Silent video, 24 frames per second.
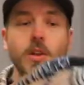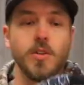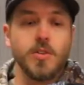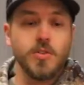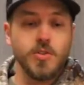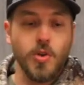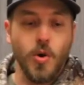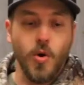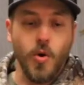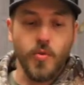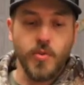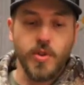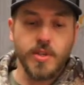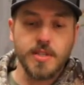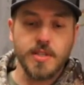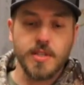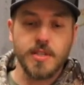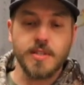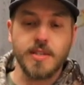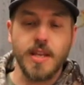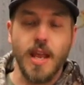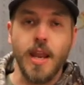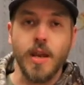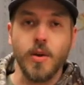So this
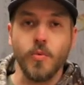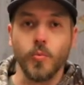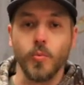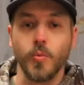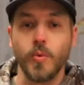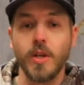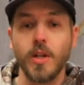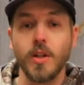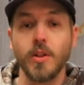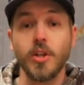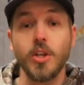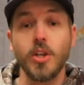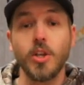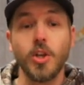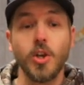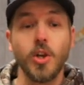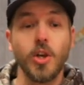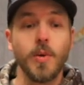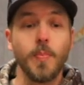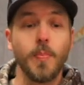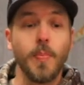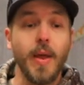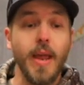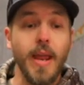is a really
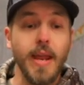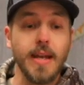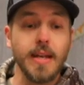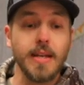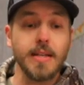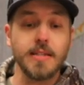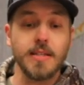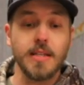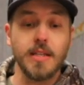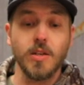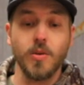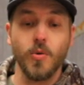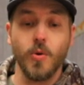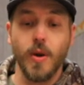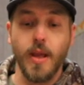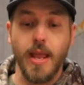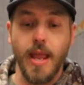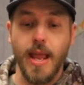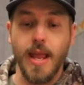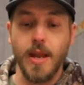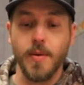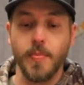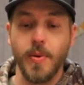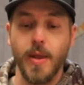good painted decoy,
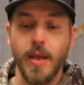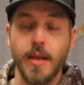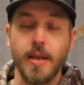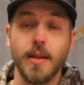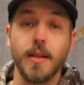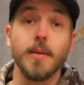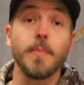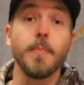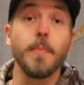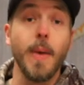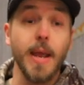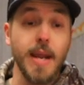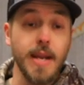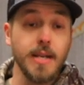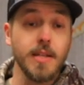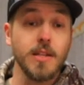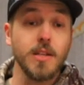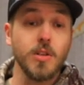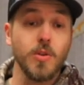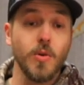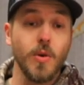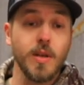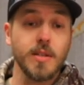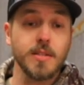hand painted, made in
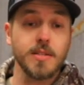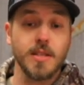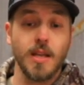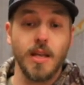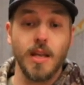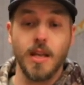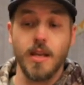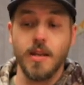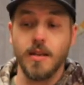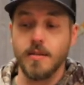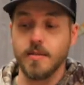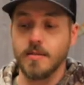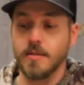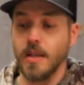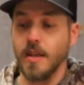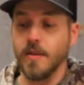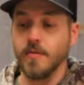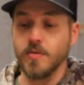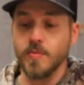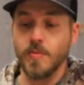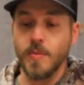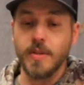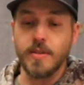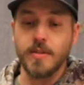the USA,
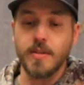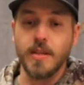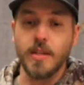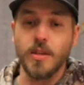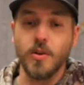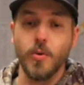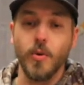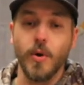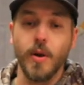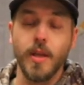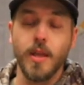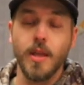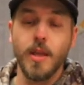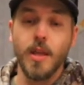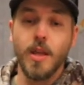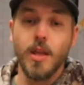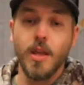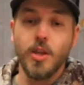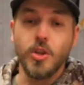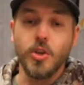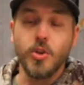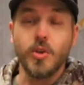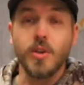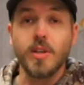Dave Smith decoy.
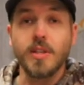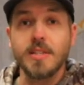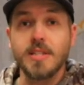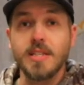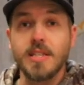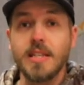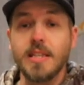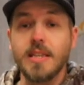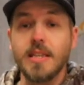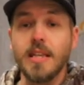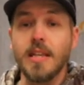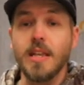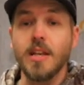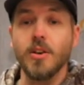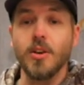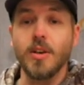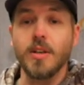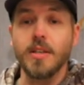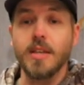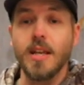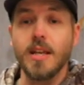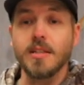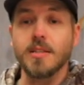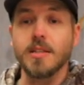You can see the
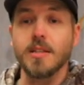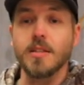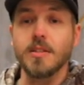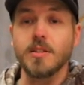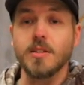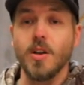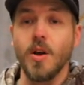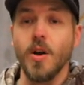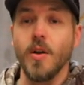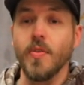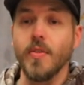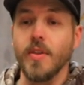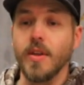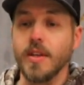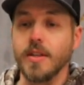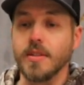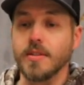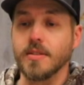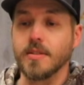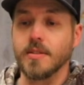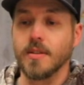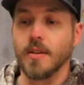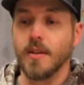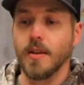iridescence on
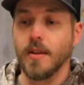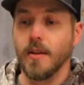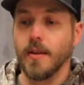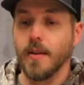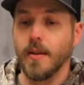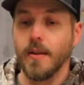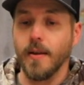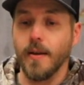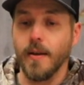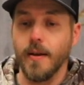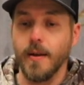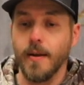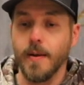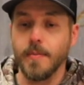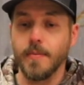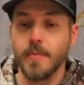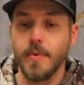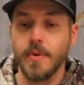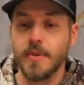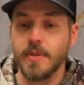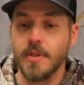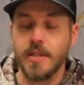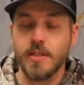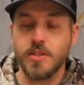this.
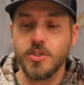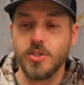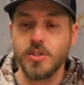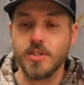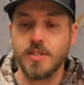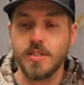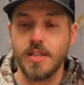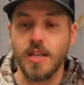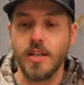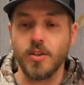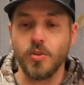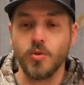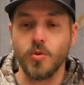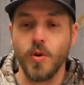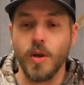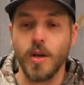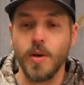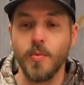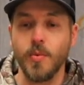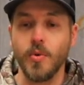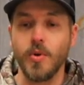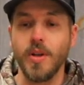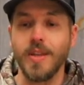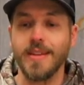It's just
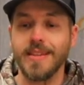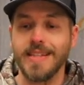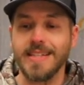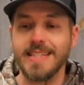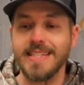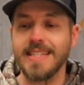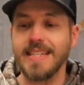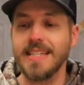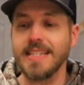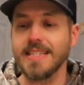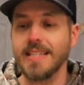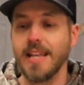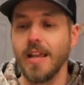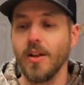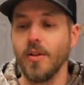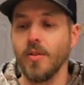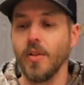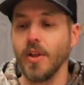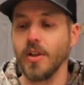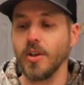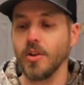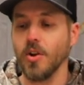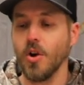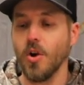incredible. And the
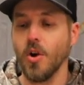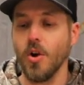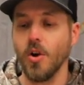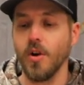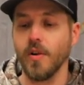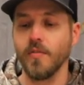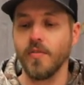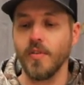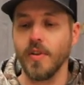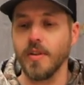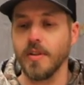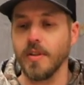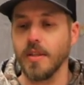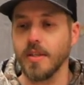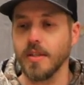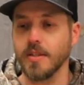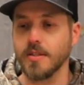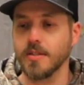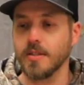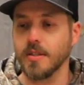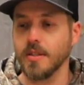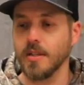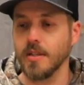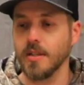detail and carve in
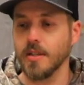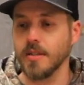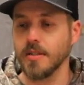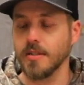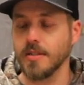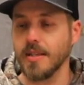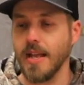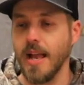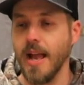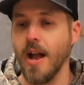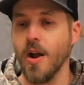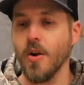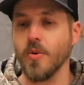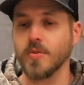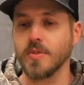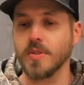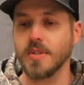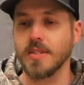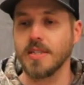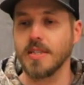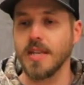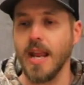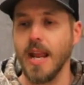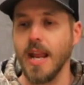this is
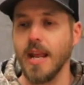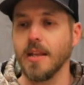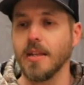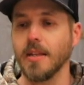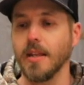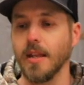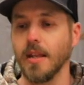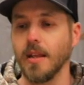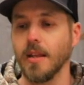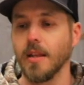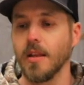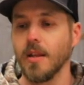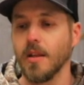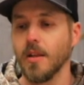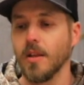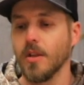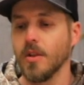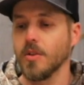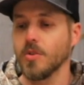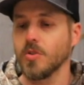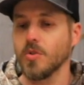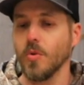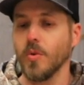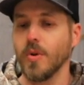outstanding.
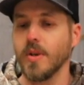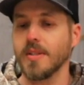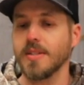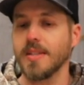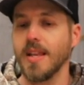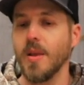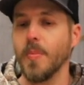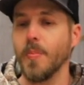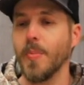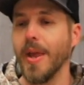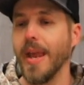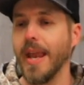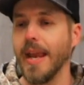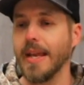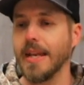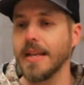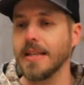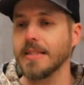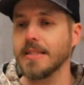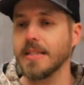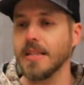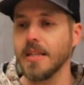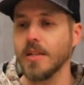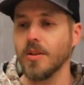So it is a
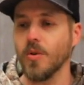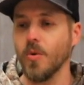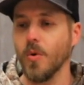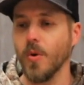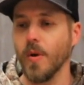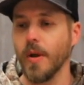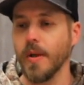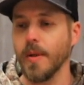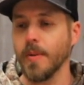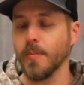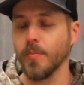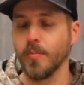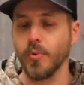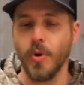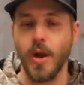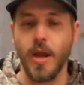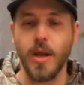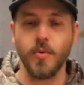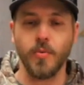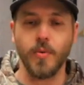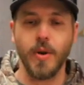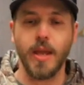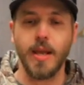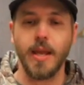painted decoy,
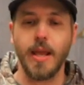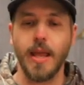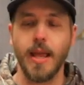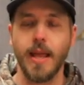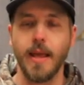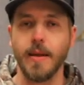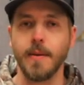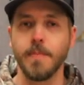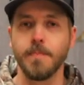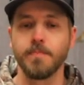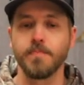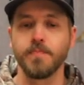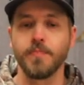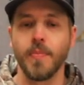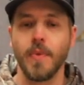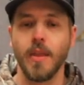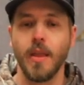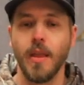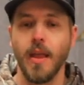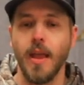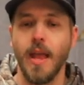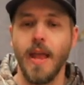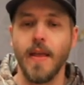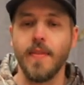bright red head,
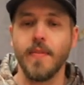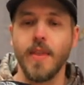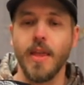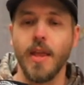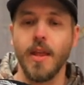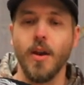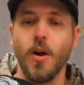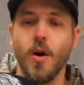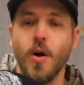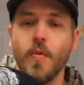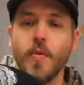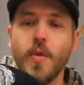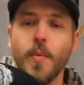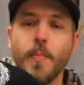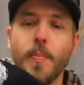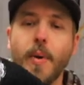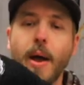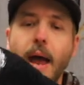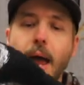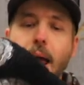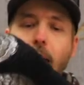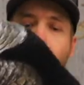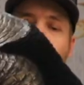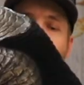and then on the
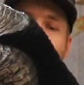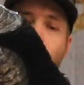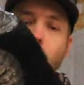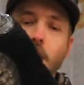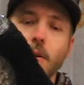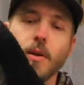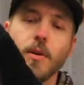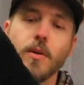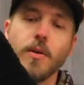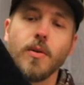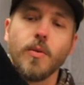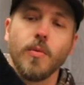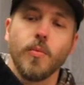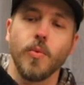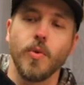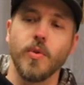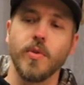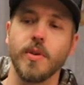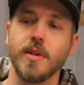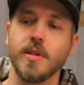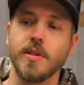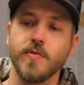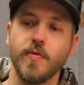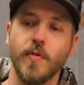back here,
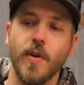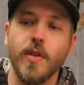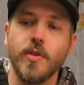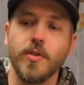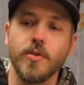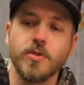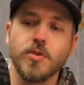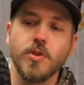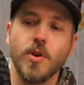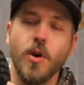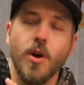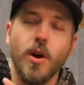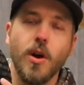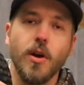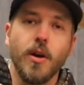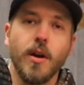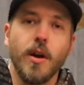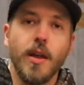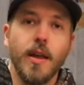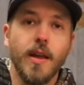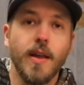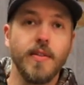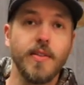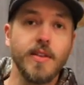where these feathers are,
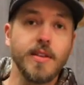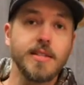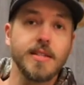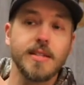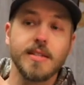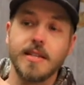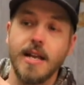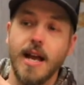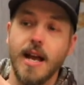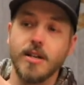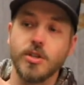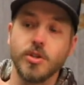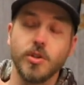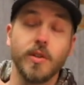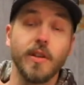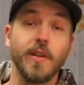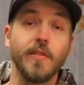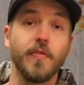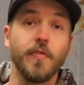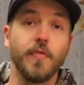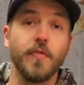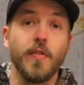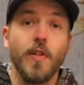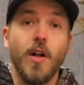this is
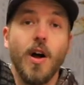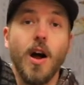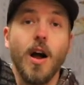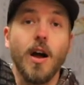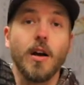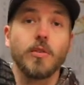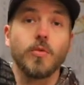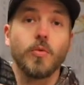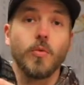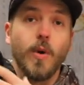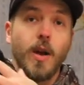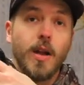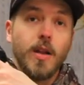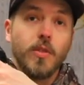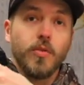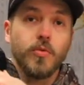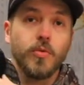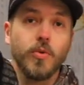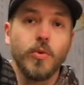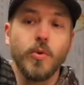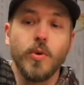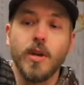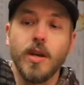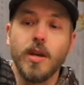actually flocked right
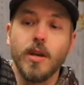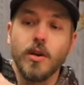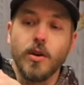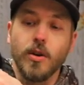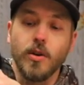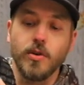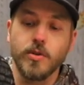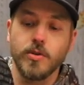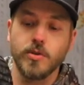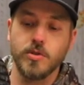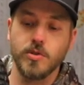through here.